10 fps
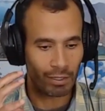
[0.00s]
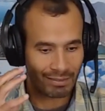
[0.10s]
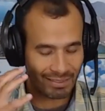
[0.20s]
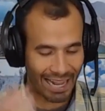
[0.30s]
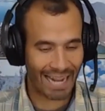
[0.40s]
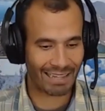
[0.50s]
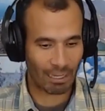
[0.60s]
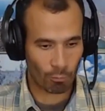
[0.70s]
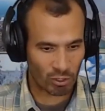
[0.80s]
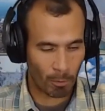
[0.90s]
take
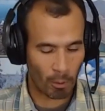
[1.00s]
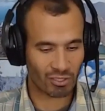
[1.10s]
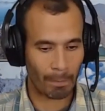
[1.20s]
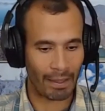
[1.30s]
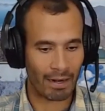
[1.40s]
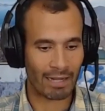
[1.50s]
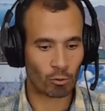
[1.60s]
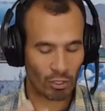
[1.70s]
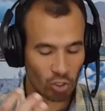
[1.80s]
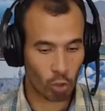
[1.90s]
that responsibility,
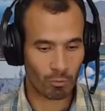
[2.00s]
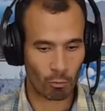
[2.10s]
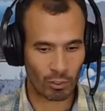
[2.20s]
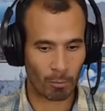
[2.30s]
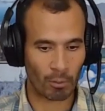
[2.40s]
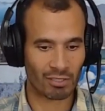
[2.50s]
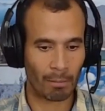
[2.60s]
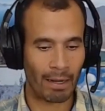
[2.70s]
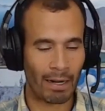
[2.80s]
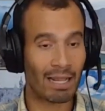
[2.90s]
to assume that
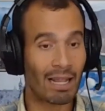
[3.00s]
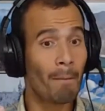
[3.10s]
responsibility,